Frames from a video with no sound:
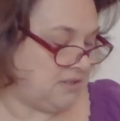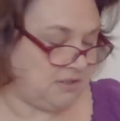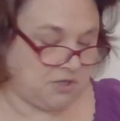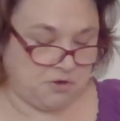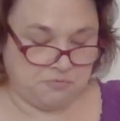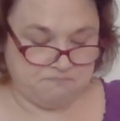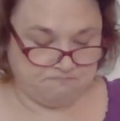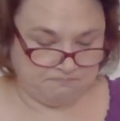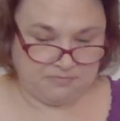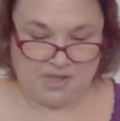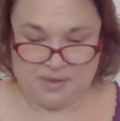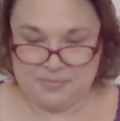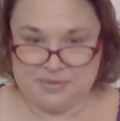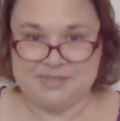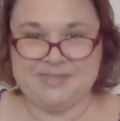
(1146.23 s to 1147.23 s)
So I'm
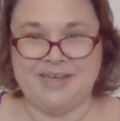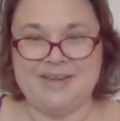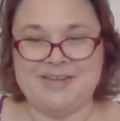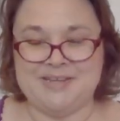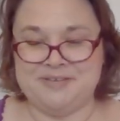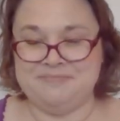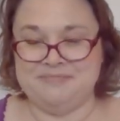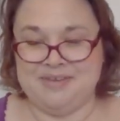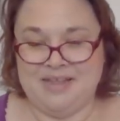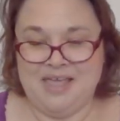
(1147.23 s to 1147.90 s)
excited.